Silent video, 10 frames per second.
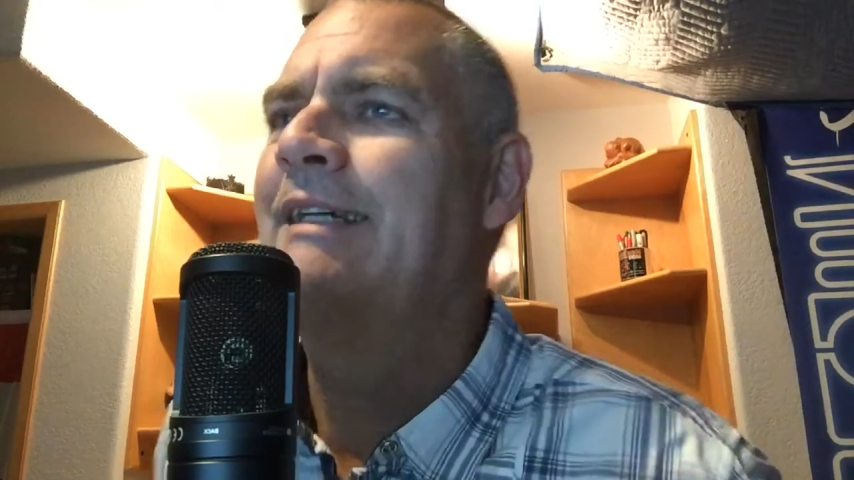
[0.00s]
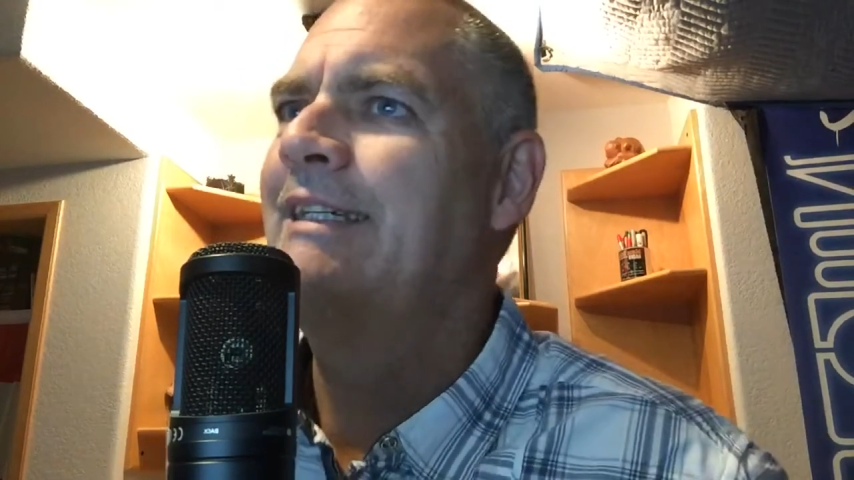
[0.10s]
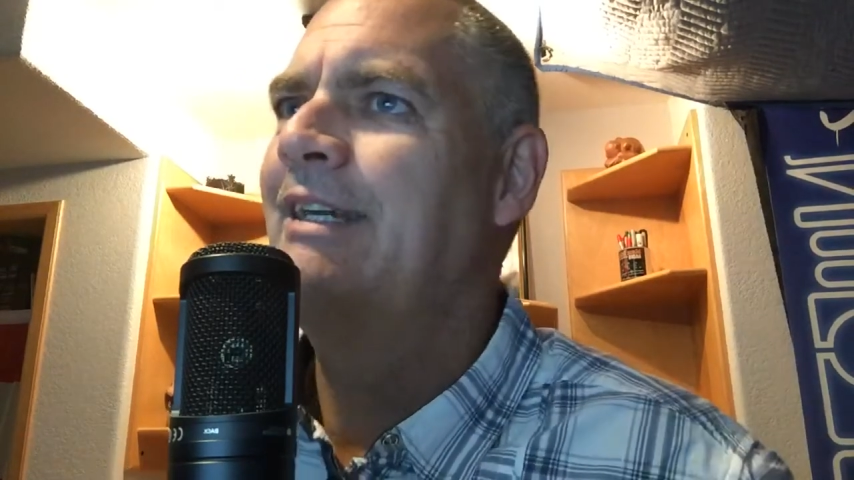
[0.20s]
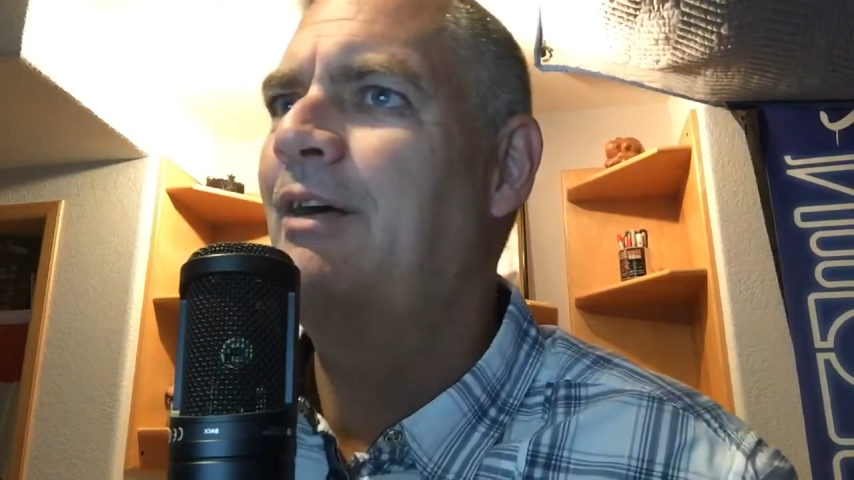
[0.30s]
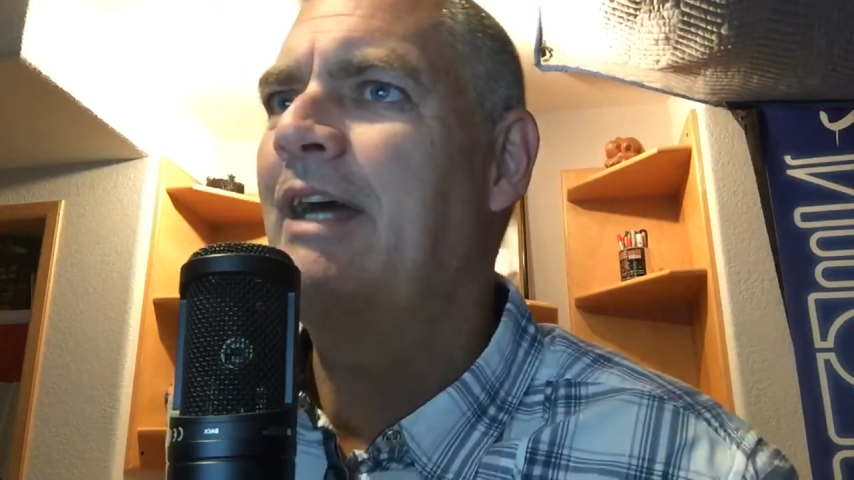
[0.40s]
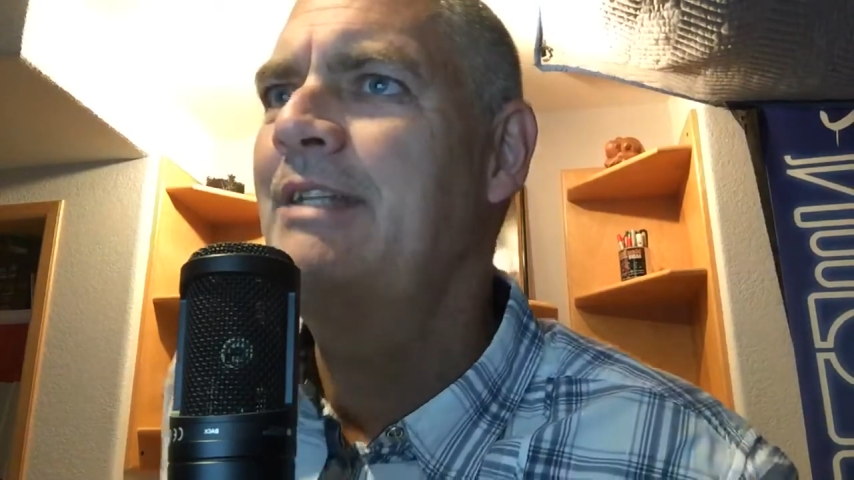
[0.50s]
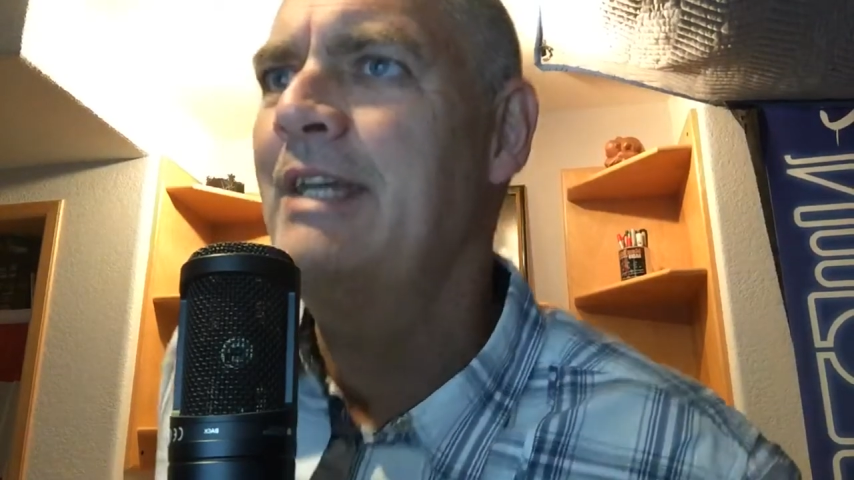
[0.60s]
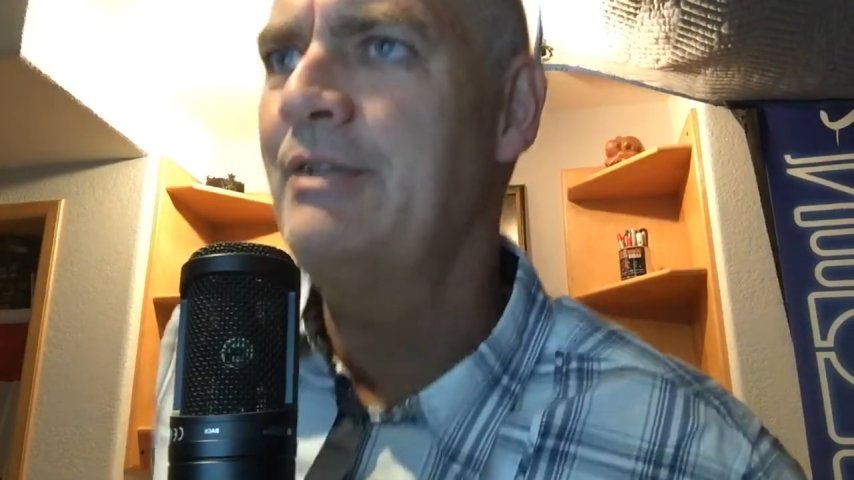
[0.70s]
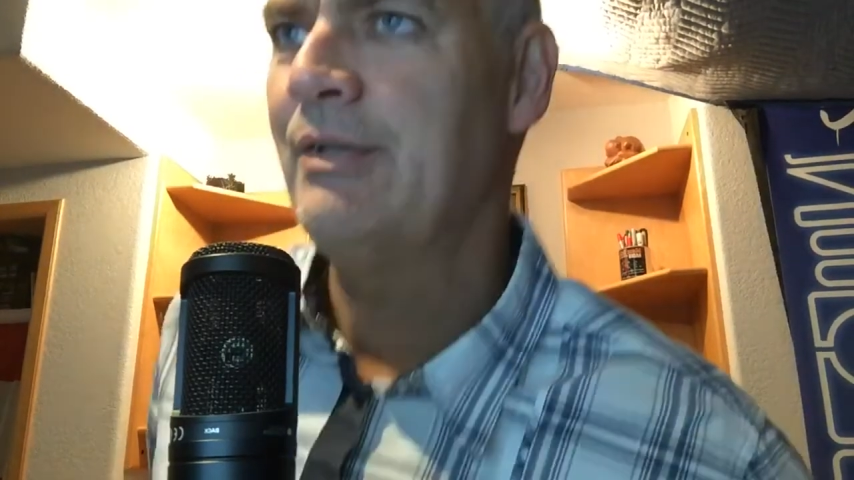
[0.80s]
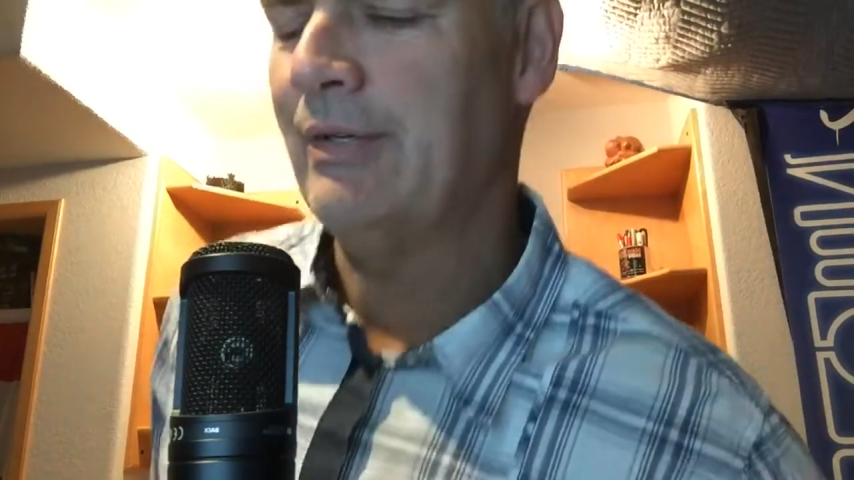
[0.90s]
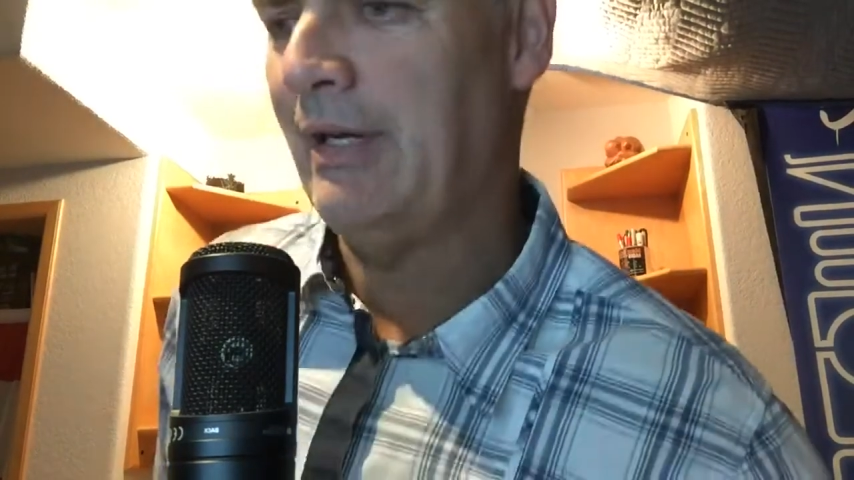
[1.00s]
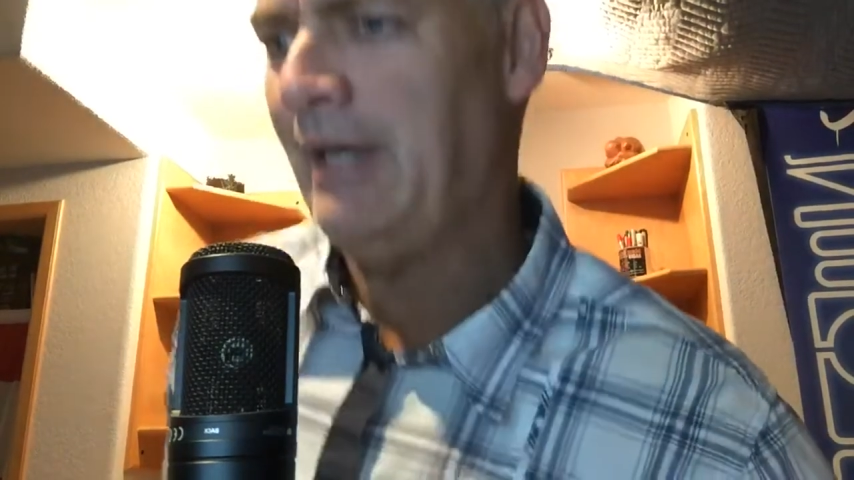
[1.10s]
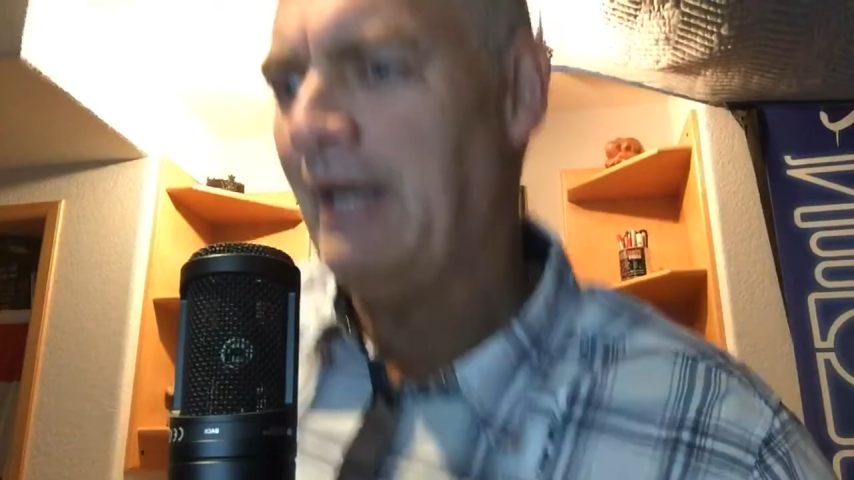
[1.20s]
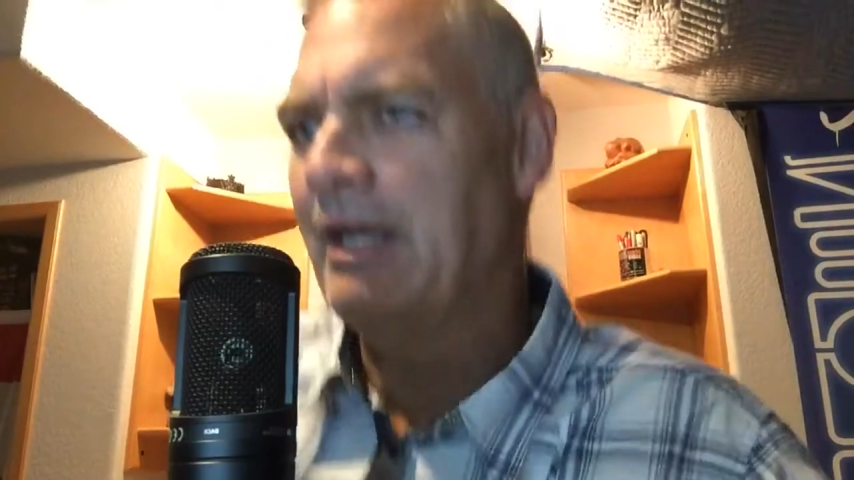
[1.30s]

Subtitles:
You know, I